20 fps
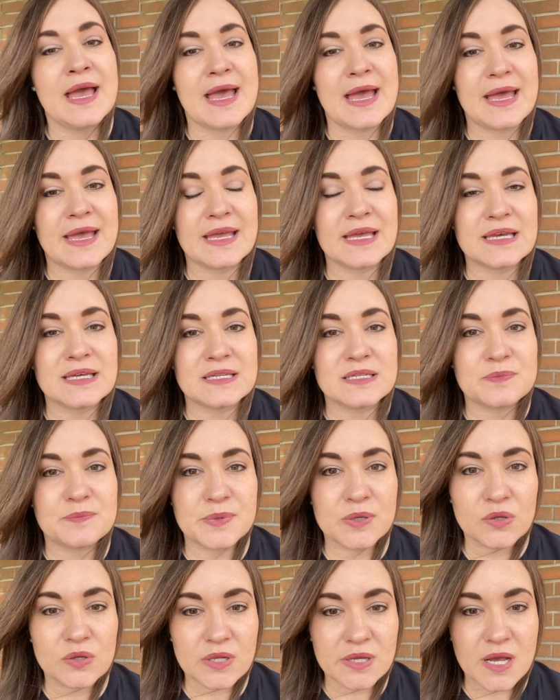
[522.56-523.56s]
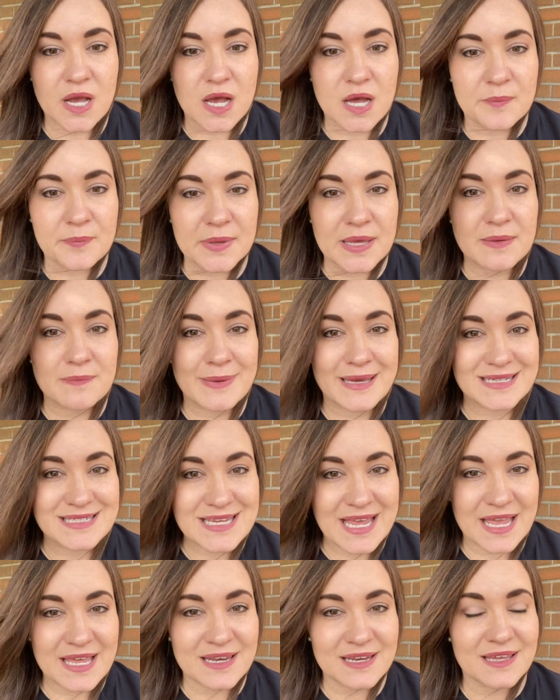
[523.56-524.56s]
and building up and
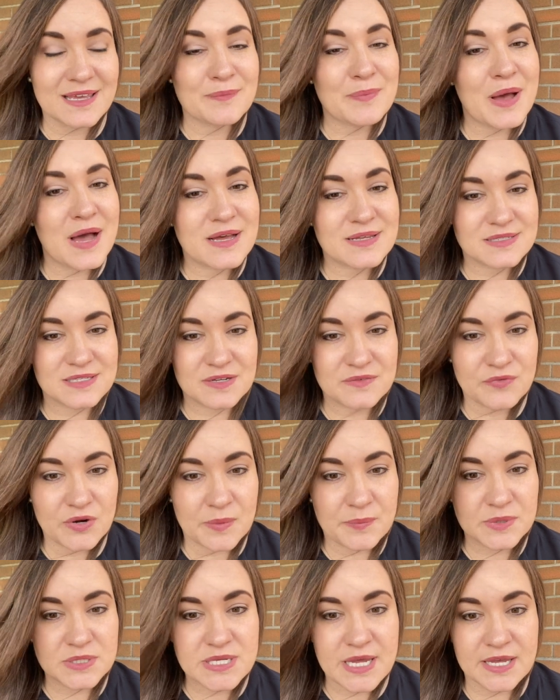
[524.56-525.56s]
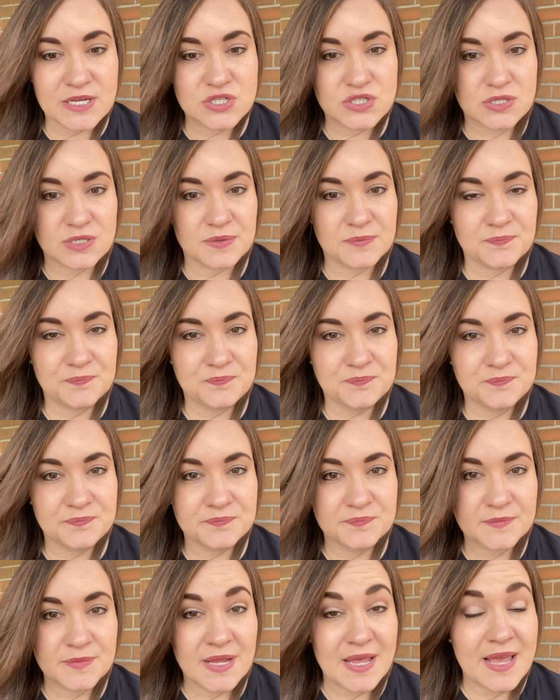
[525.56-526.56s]
maintaining a positive reputation.
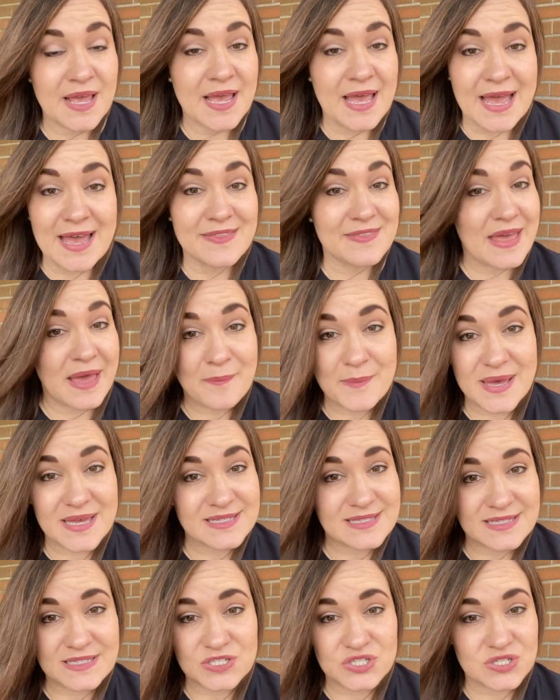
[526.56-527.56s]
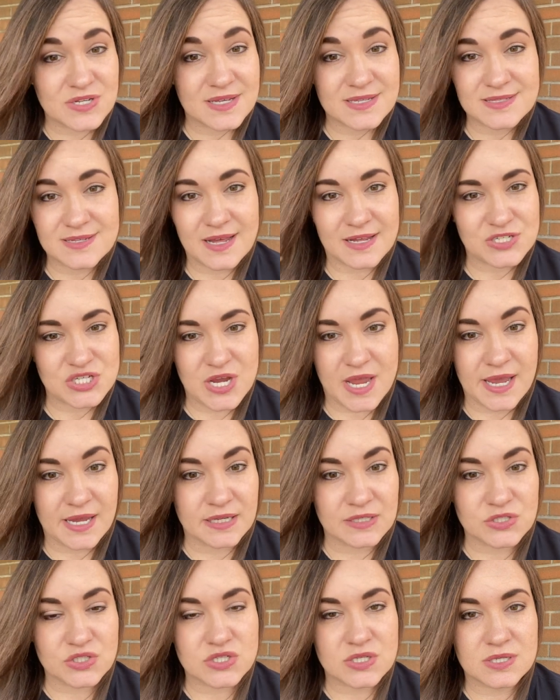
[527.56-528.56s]
And that message does not
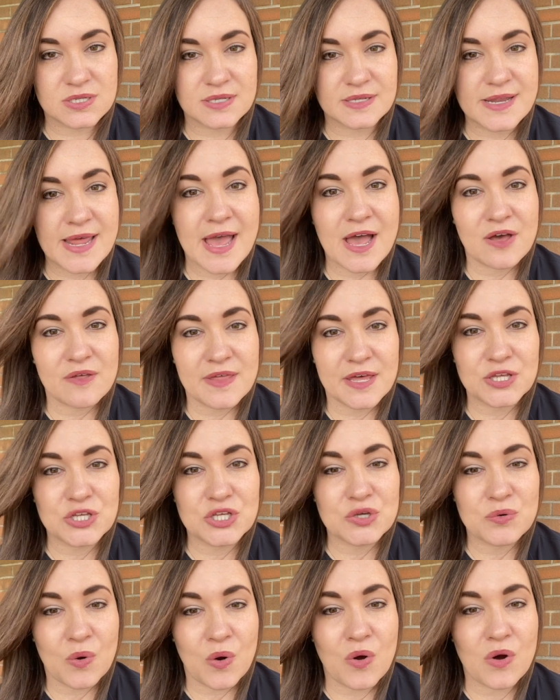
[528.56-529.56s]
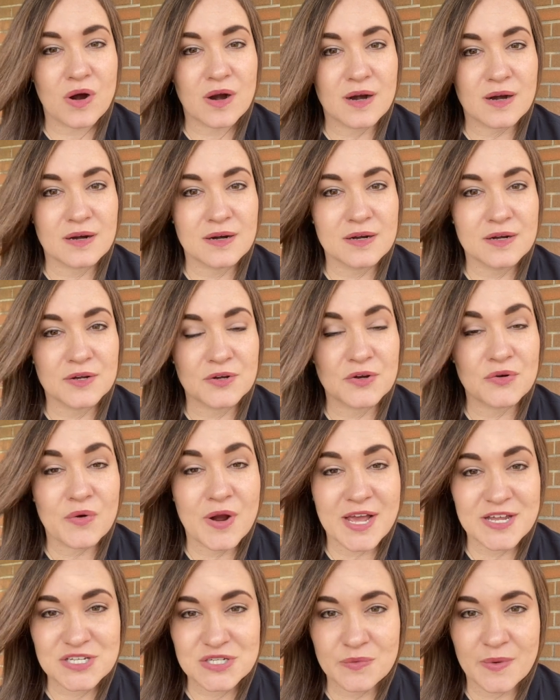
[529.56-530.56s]
change now that you are
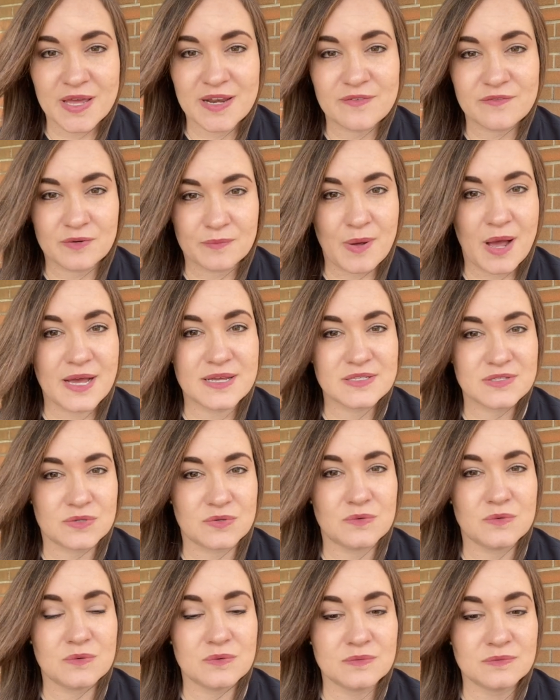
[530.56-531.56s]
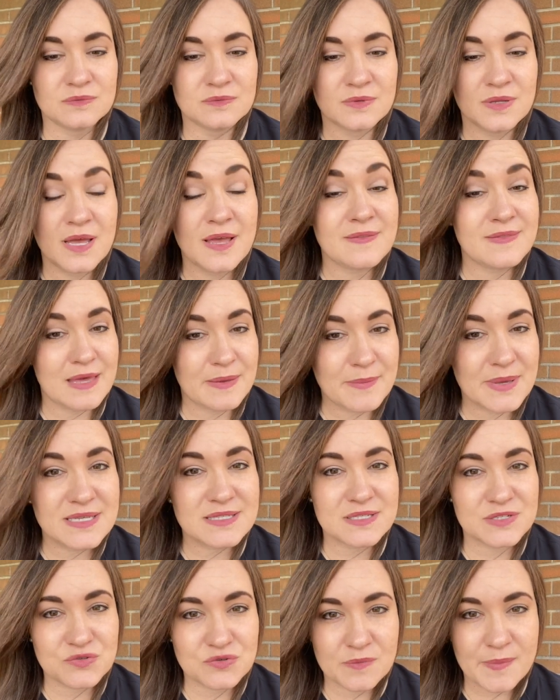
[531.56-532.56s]
graduating from high school. That
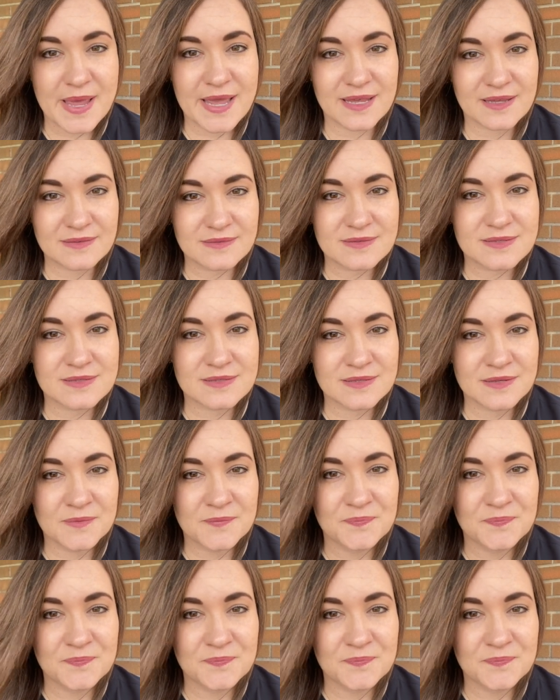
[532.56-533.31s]
message remains.